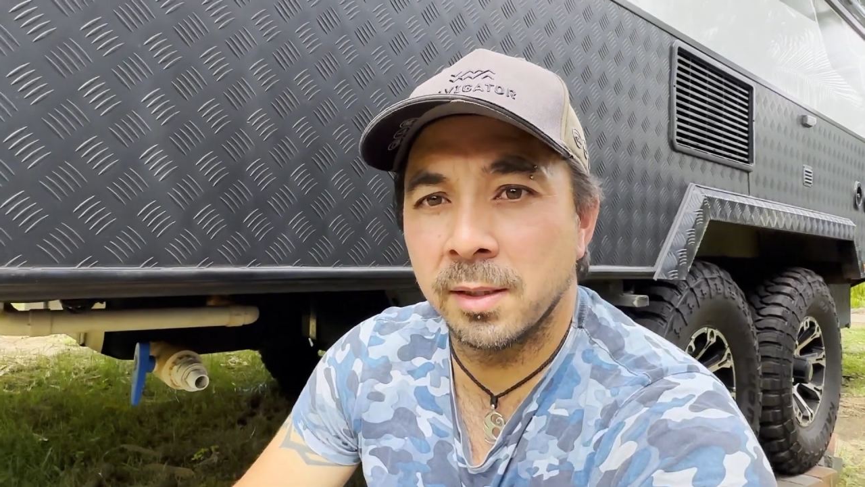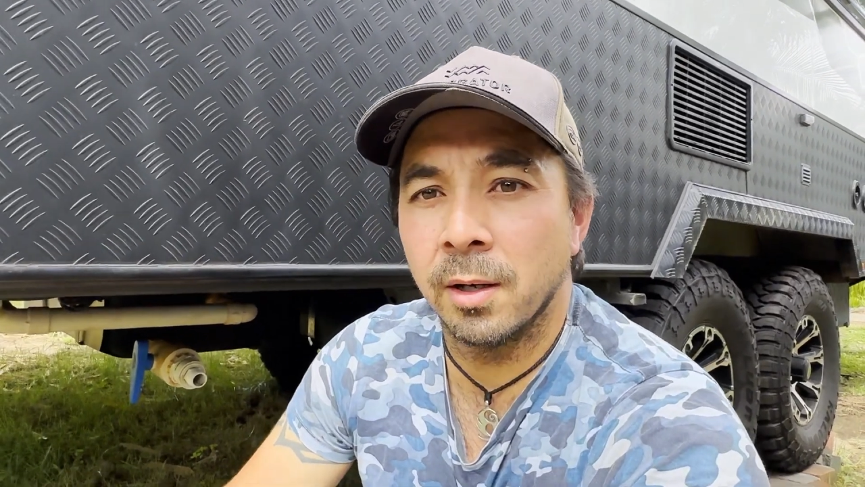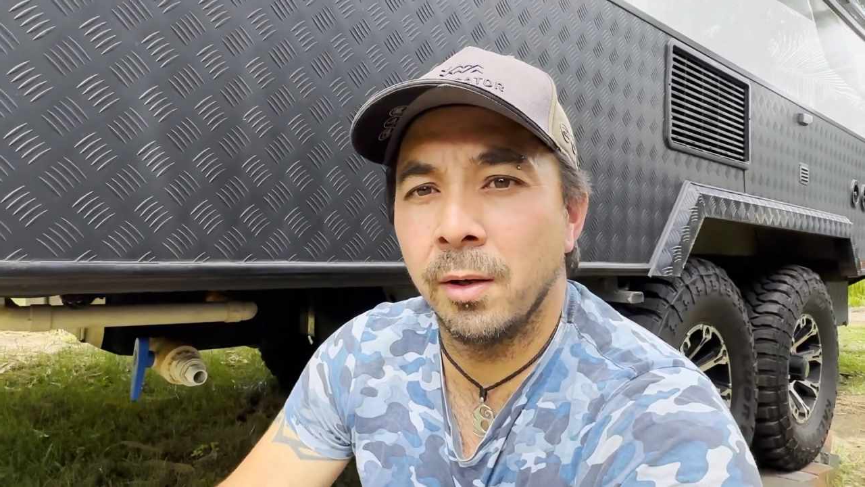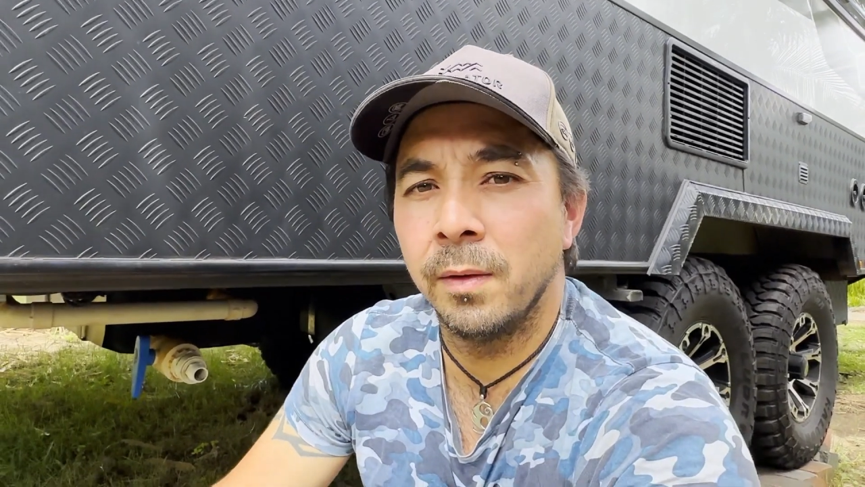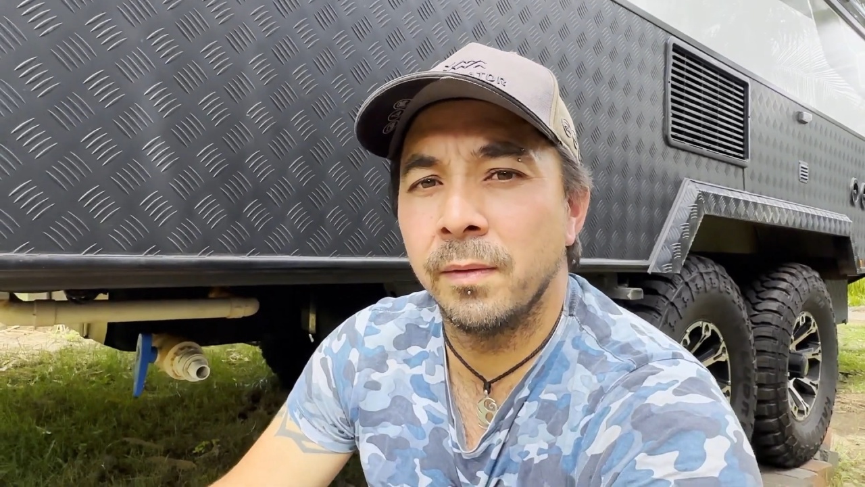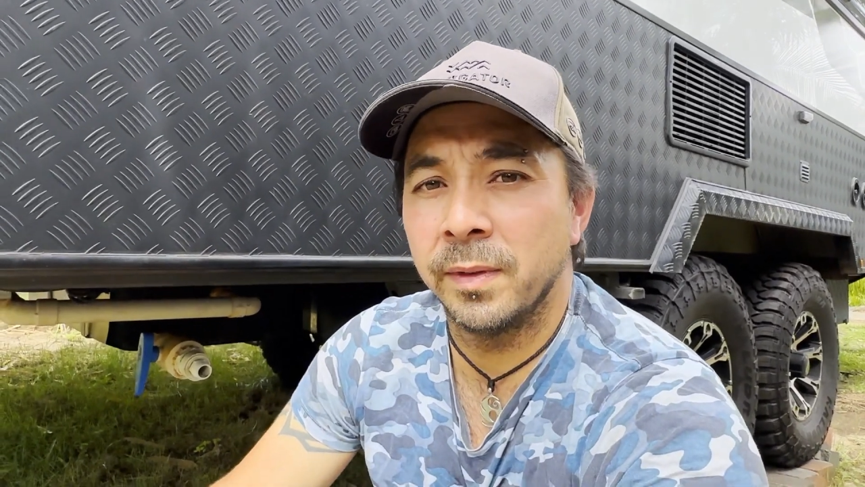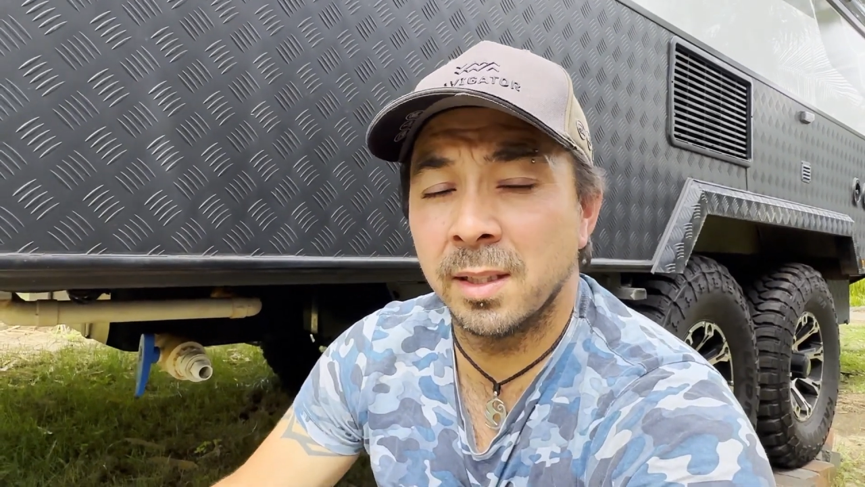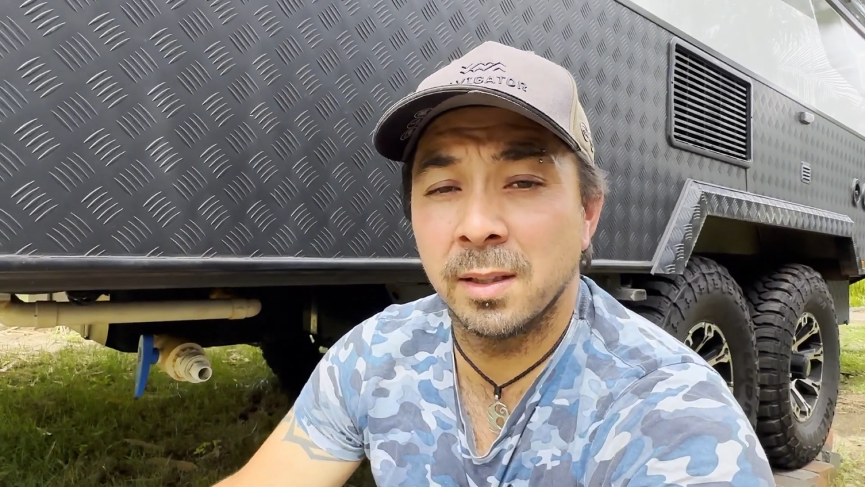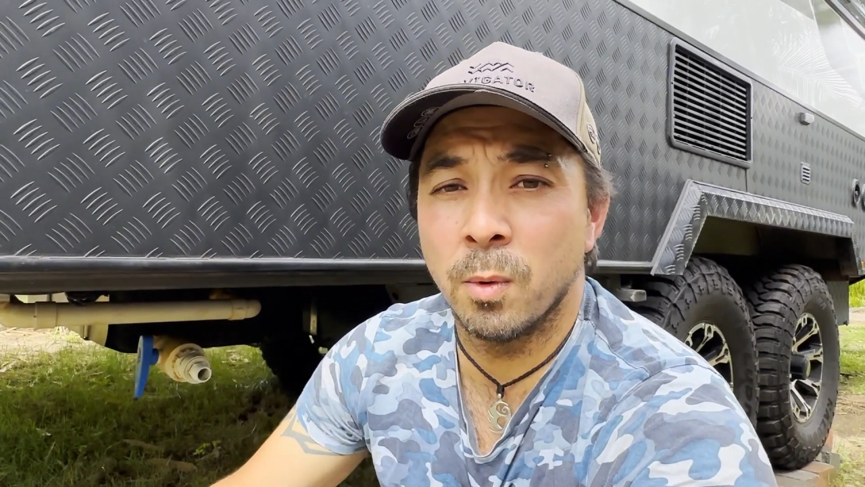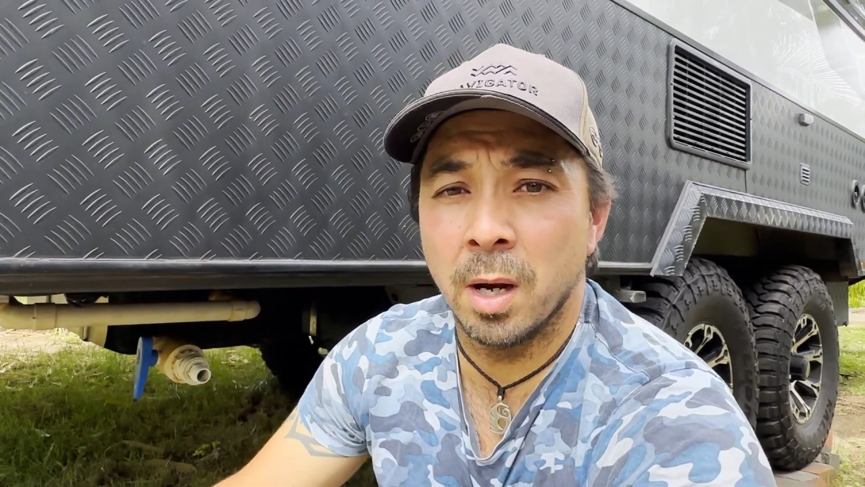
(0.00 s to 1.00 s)
So
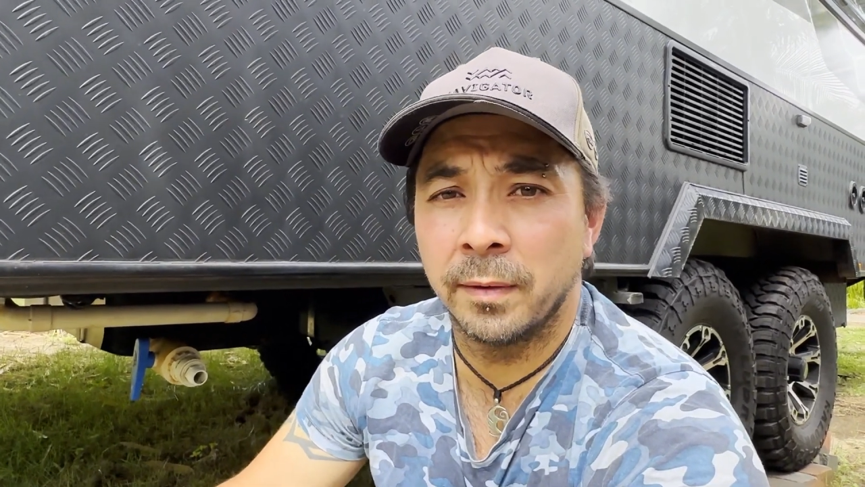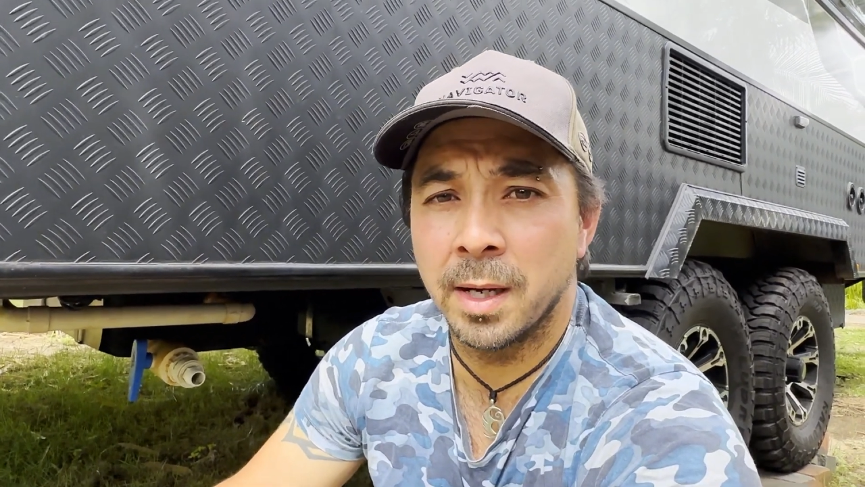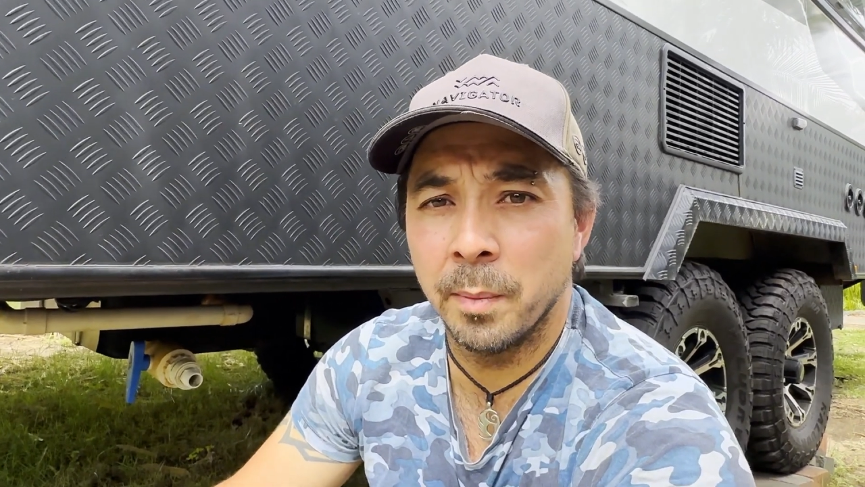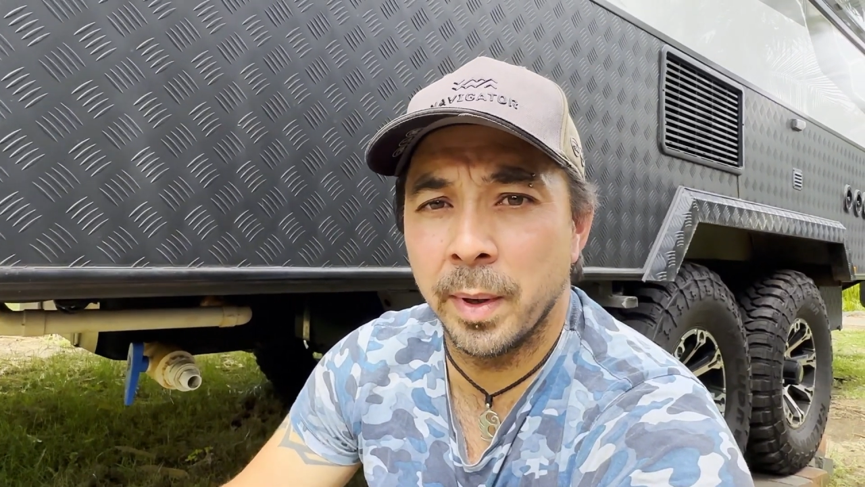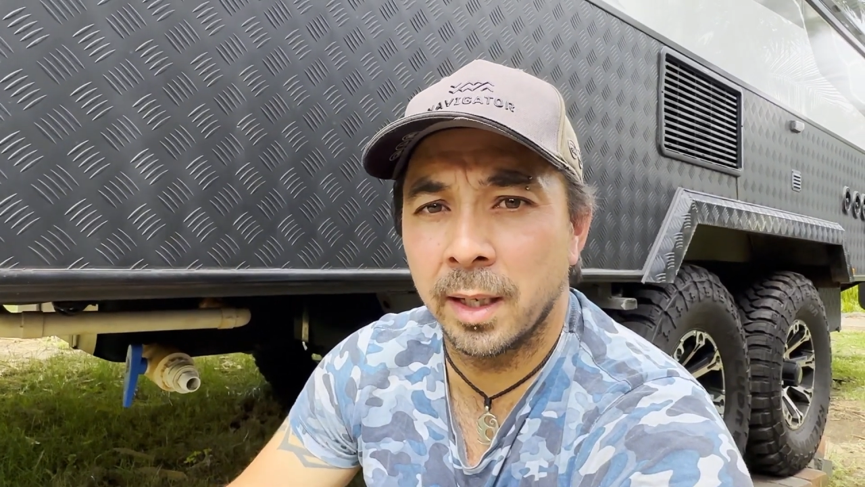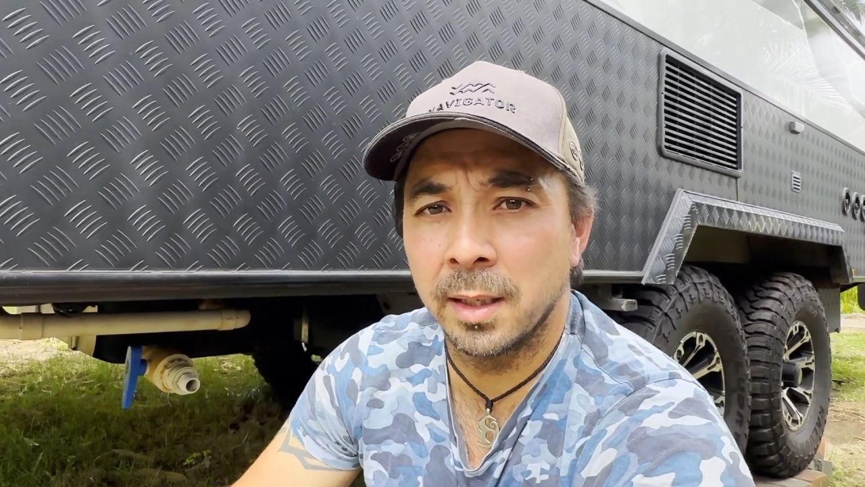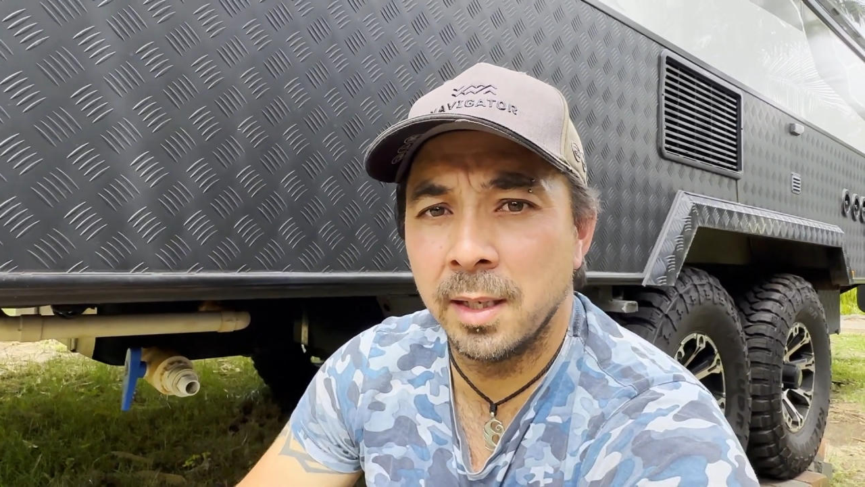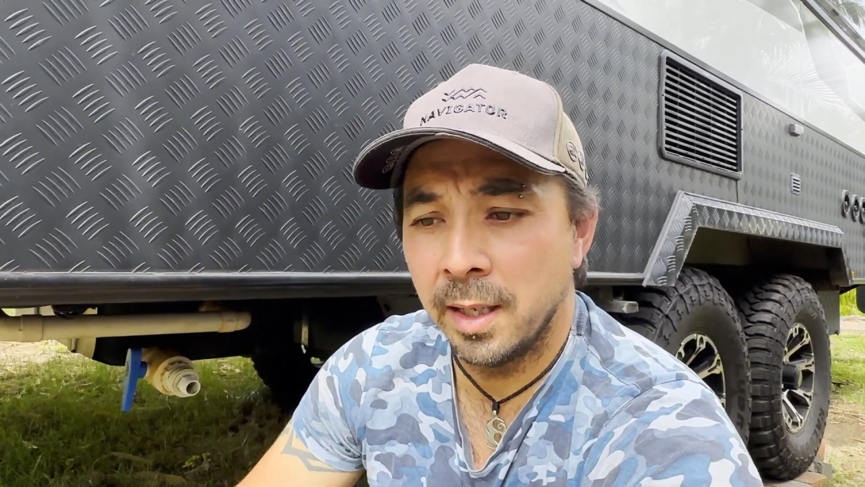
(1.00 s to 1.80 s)
this is why I've come back